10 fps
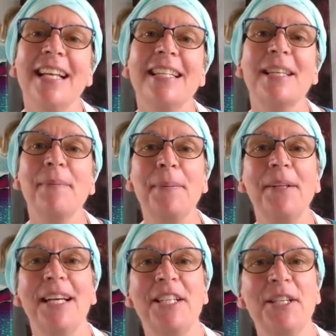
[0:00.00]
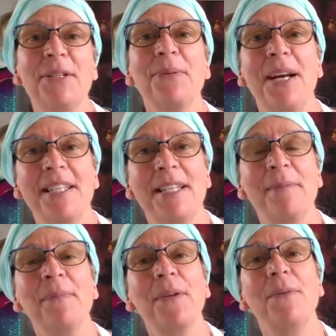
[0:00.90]
Some people like to use resin.
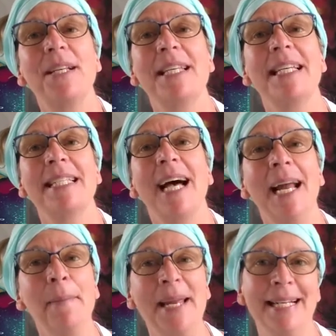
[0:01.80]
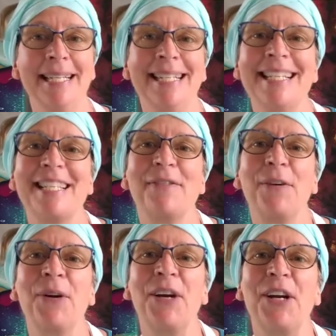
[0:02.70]
Resin is high maintenance
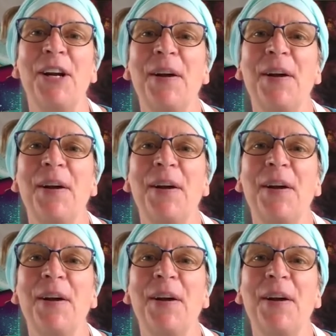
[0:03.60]
for